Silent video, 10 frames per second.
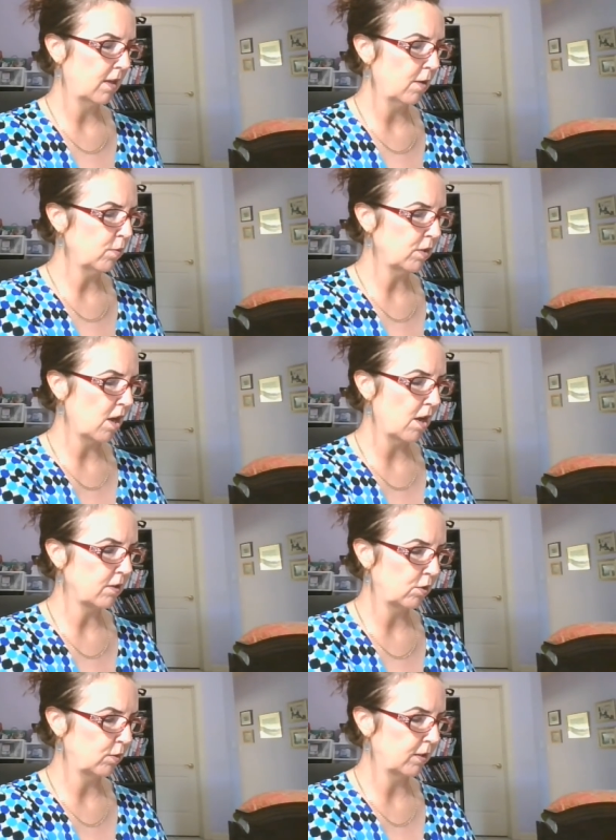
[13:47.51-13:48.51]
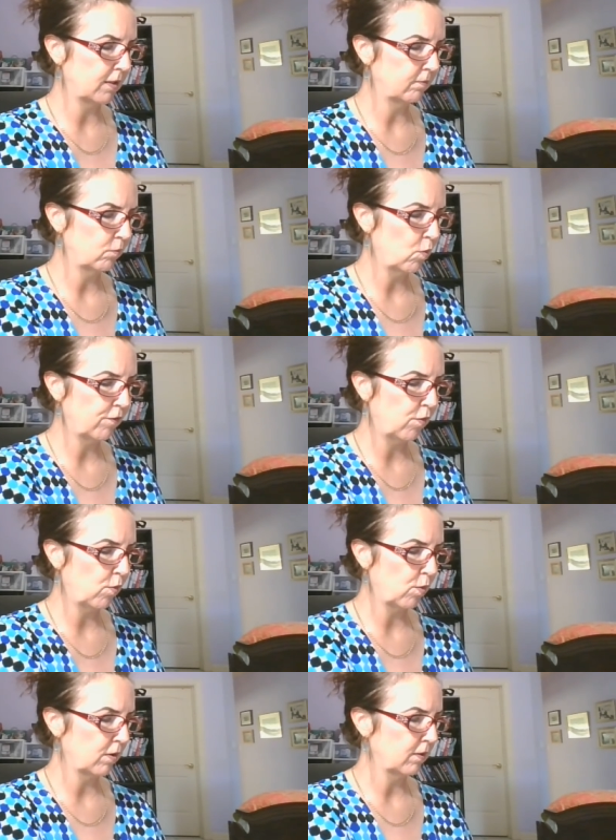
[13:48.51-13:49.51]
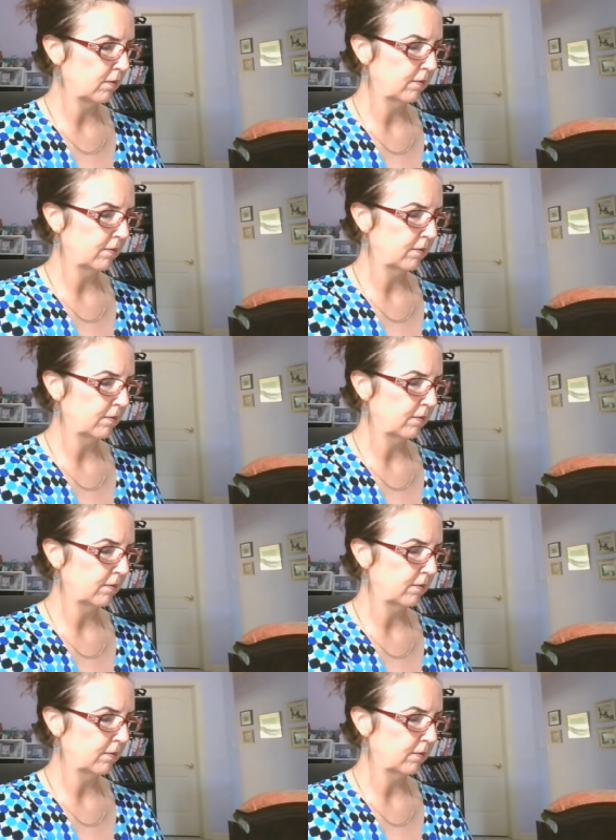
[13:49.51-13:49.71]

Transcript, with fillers: I would not do it. What for?